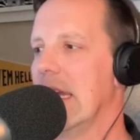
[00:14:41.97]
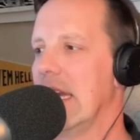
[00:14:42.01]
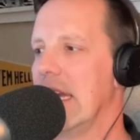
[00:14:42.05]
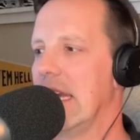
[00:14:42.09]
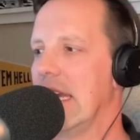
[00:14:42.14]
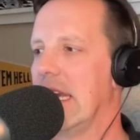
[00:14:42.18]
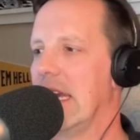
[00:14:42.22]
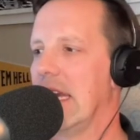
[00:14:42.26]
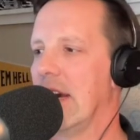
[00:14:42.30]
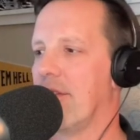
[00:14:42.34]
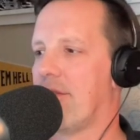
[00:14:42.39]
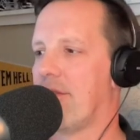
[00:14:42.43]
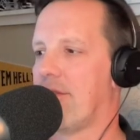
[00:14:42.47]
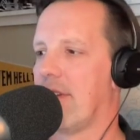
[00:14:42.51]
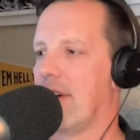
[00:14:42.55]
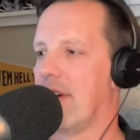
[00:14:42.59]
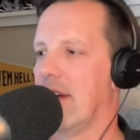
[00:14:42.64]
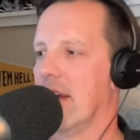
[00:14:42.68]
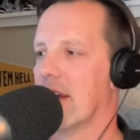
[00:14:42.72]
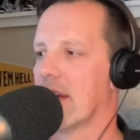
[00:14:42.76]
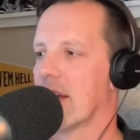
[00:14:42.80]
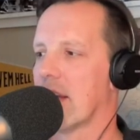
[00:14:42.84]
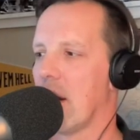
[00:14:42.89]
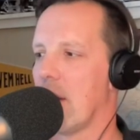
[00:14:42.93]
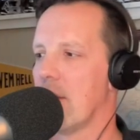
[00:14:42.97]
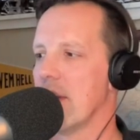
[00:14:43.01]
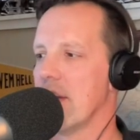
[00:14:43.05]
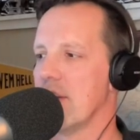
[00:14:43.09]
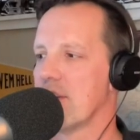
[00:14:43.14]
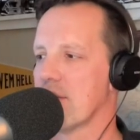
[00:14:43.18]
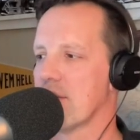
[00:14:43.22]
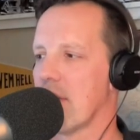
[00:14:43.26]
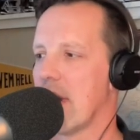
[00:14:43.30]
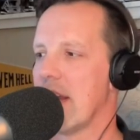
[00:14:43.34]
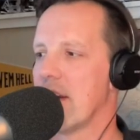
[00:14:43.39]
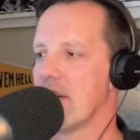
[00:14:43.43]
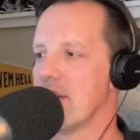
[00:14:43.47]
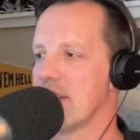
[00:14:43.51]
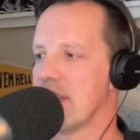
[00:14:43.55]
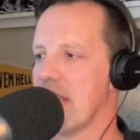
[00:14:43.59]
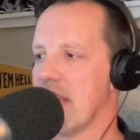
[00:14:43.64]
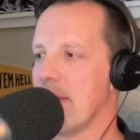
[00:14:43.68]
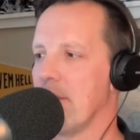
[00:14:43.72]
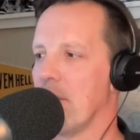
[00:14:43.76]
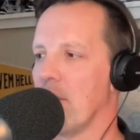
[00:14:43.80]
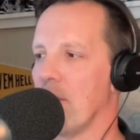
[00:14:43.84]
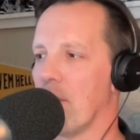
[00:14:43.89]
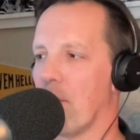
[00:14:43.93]
If Cody Schrader's
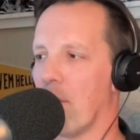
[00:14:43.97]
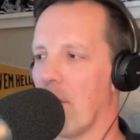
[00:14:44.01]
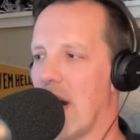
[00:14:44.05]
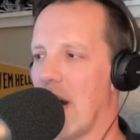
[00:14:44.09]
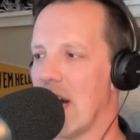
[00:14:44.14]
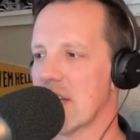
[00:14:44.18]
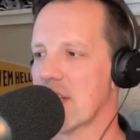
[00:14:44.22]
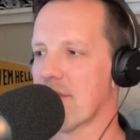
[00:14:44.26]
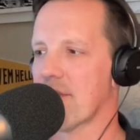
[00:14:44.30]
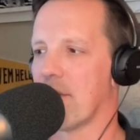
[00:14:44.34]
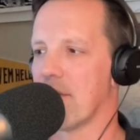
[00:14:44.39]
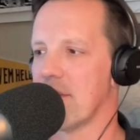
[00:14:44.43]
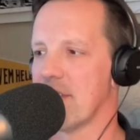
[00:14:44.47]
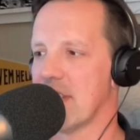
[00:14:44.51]
able to rush for,